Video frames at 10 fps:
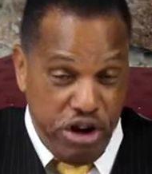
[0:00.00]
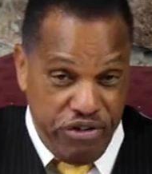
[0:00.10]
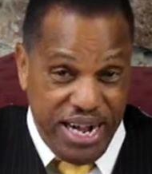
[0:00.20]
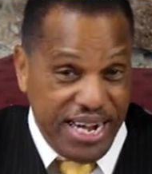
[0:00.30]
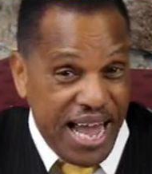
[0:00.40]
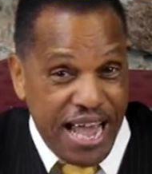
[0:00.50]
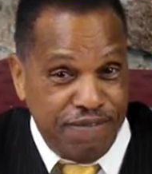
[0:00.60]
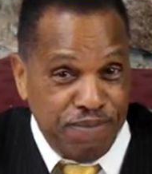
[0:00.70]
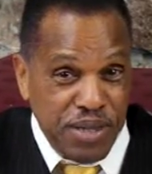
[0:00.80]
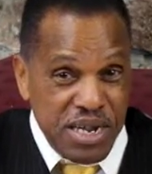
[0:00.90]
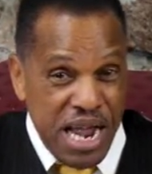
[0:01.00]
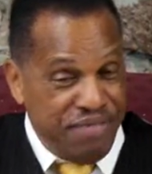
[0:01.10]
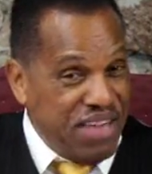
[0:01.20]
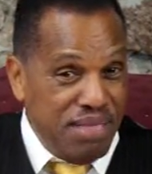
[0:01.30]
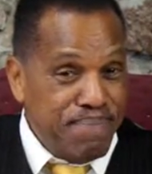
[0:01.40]
very life.
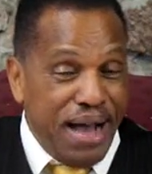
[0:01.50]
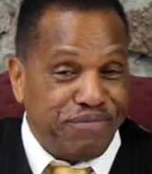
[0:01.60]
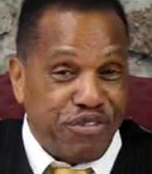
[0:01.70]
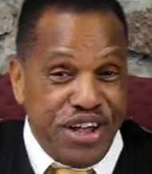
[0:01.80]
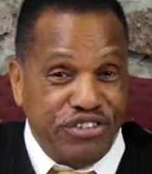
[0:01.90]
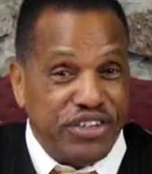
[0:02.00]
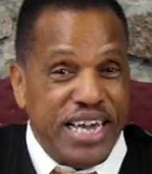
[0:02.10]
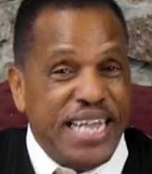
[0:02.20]
And then, my friends,